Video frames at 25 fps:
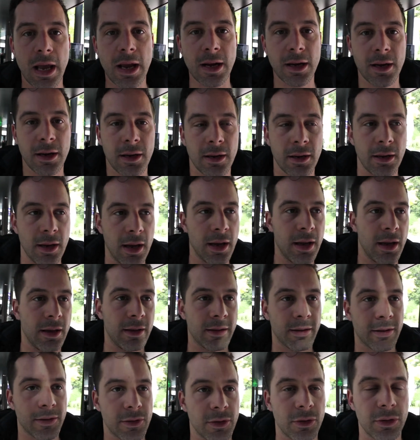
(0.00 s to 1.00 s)
lag.
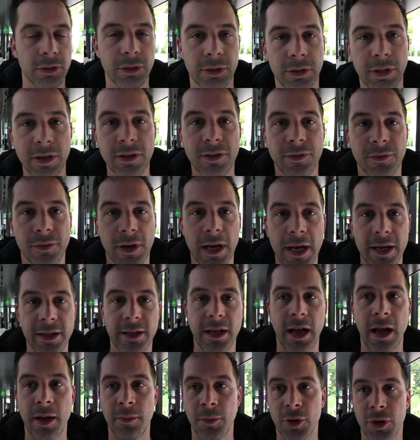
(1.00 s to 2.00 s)
And so on this flight,
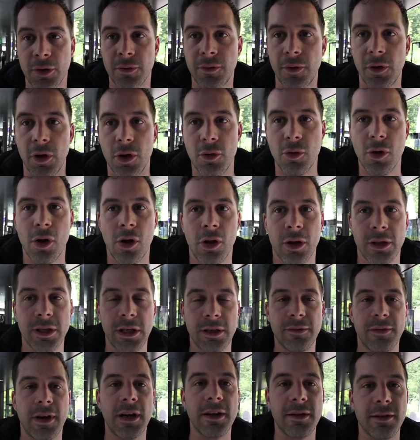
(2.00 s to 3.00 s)
I'm gonna follow all the
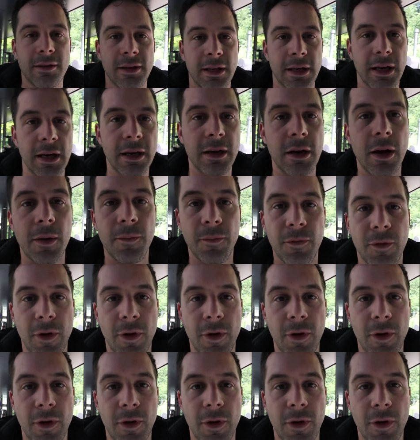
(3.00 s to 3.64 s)
advice that I got